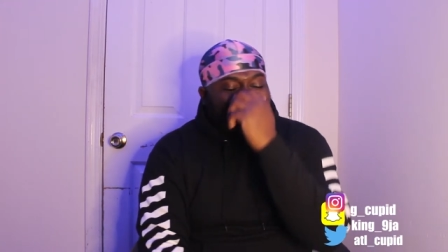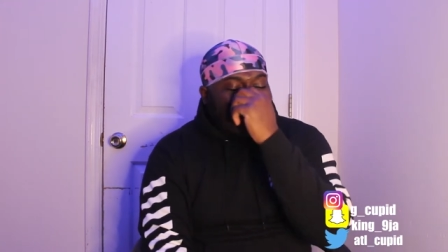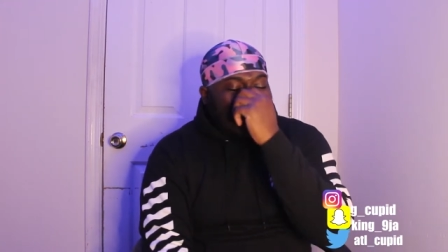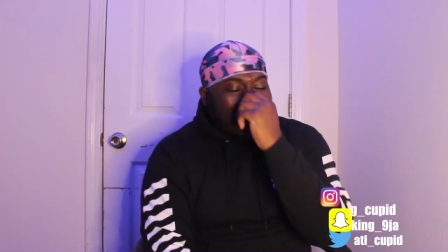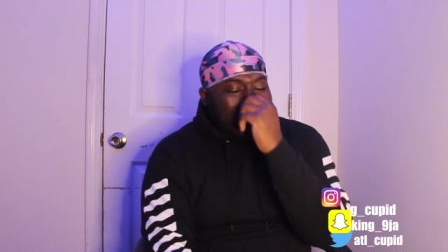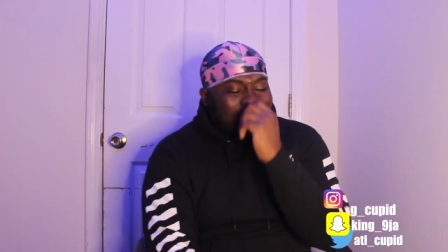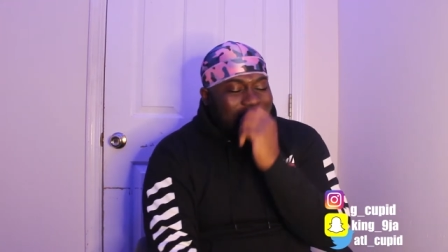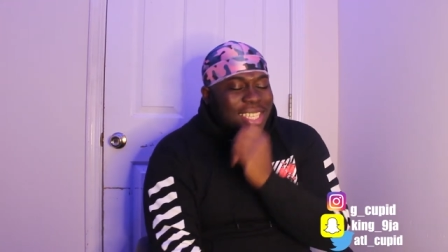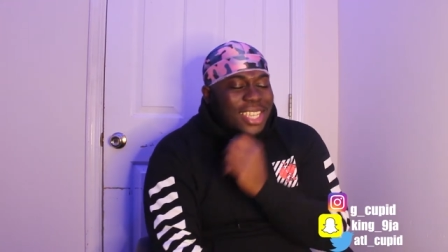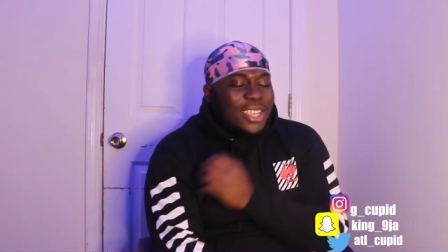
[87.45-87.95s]
I'm
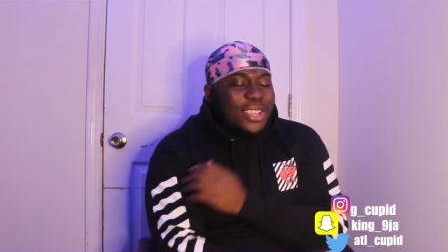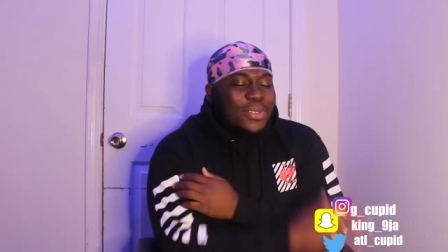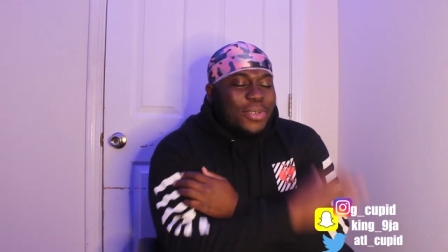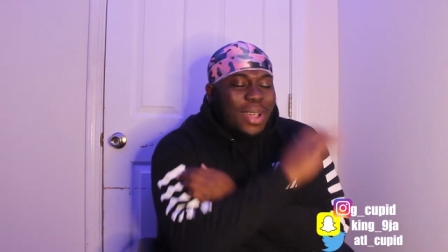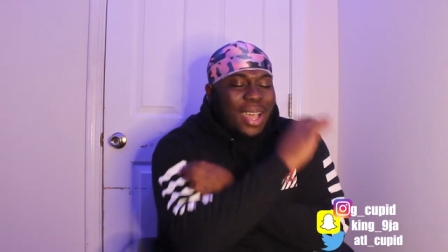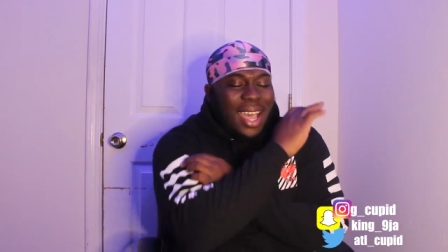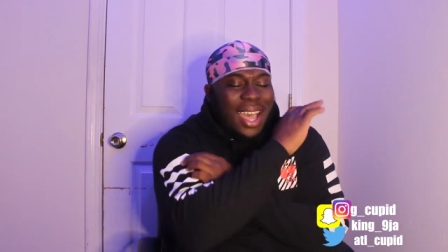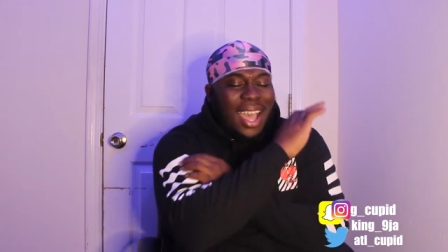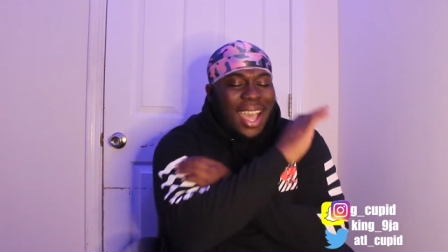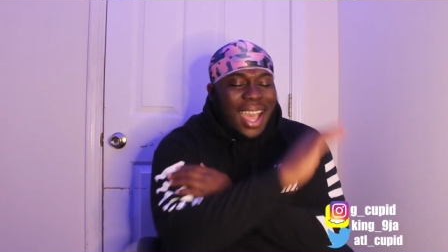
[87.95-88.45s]
not gonna tell you
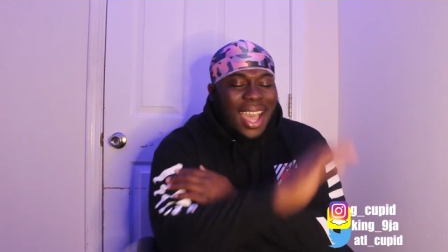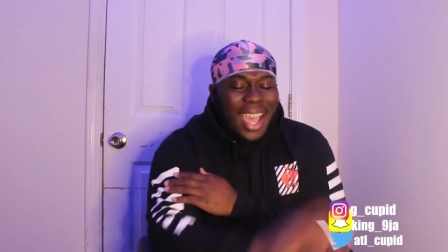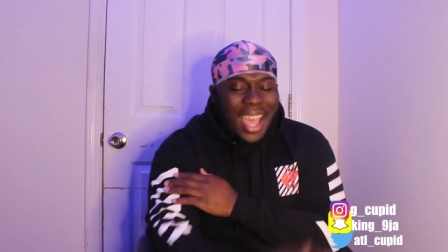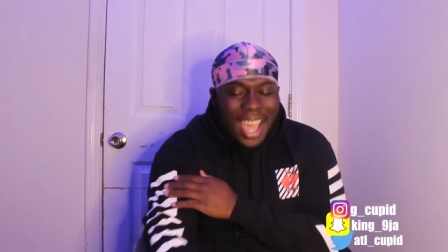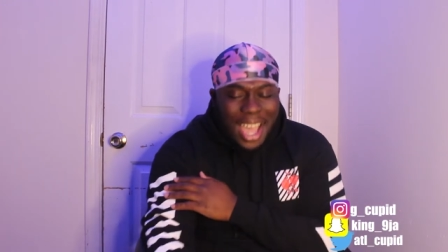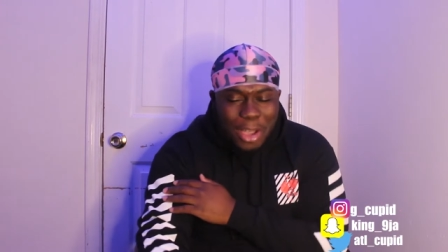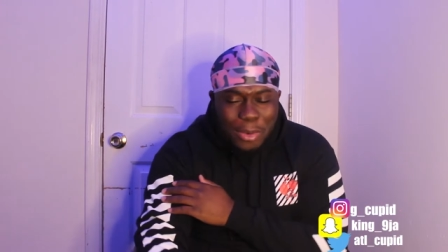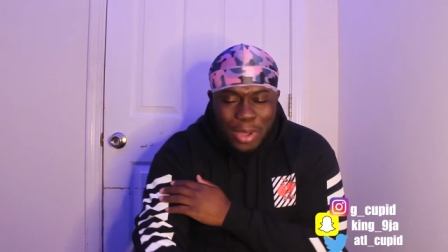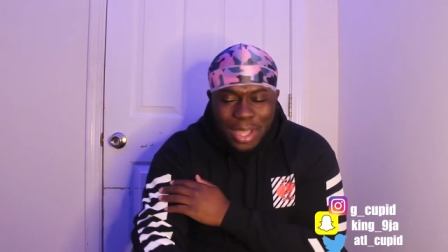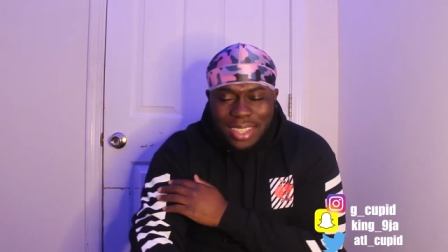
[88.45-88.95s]

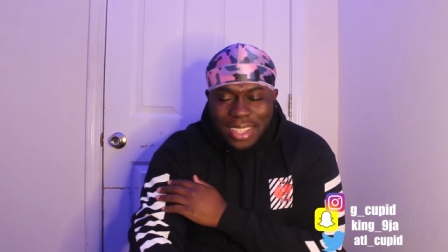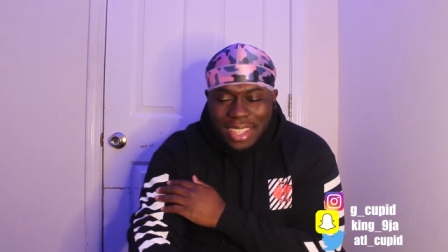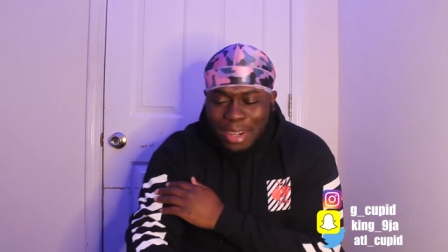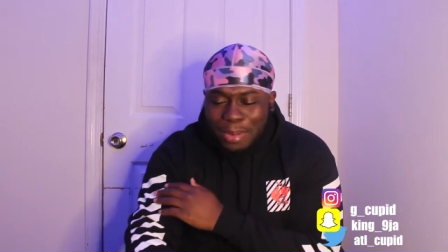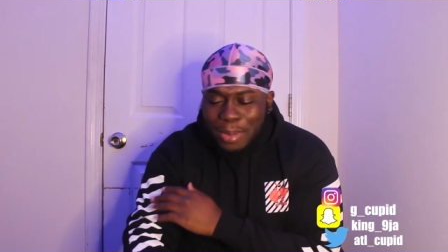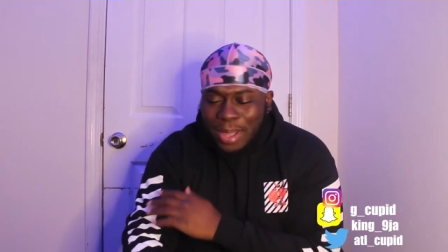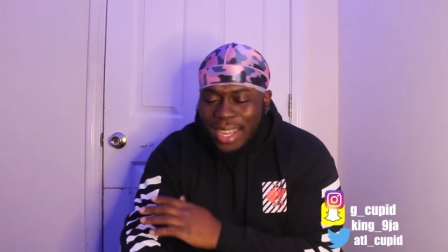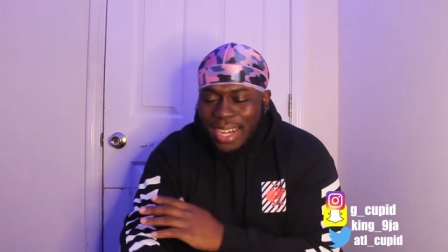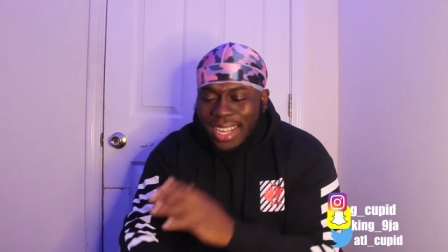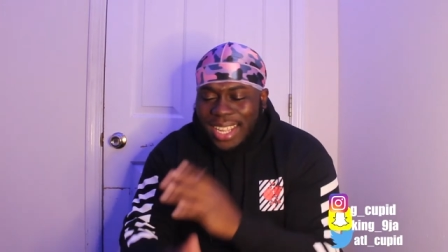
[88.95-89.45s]
how I thought
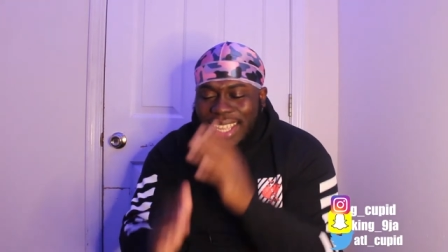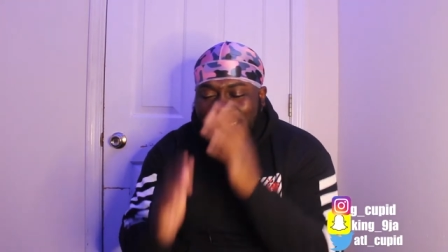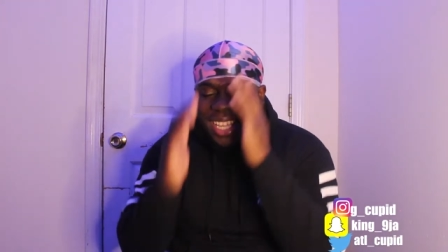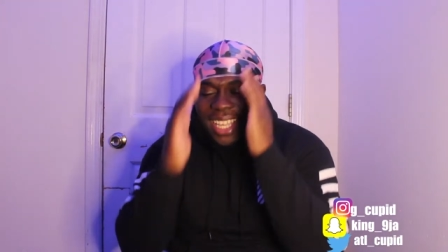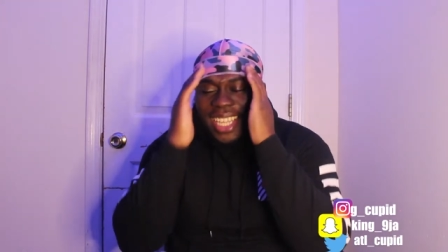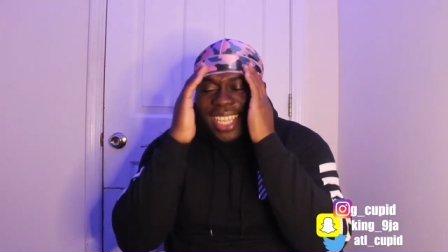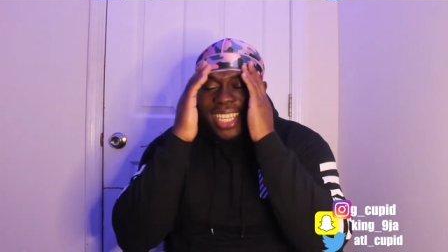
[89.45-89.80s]
about it.